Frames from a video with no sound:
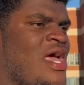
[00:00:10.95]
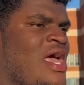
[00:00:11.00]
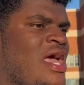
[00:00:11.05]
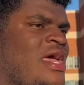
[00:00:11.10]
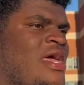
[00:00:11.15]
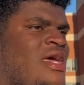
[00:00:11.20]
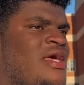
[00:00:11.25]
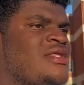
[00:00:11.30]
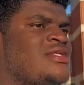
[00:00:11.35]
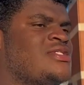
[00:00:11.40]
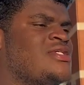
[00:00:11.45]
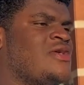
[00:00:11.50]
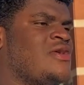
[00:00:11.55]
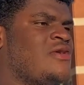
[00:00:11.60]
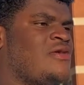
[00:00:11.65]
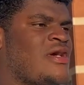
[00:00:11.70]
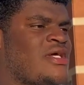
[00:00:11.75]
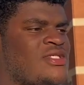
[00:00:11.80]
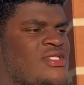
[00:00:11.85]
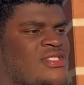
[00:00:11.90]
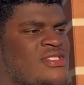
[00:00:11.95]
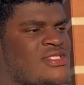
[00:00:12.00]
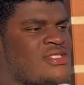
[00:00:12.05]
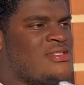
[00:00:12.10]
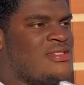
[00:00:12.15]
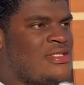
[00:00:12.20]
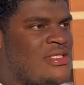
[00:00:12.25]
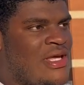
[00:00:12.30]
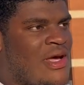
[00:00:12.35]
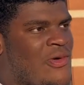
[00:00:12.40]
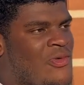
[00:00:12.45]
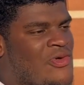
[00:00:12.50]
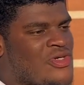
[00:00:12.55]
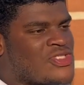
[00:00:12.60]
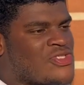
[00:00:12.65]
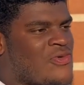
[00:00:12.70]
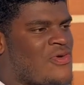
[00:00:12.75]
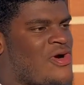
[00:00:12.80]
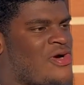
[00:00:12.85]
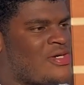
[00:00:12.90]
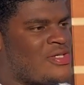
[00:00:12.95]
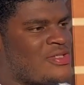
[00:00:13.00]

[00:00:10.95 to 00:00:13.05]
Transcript: and so I just went to work.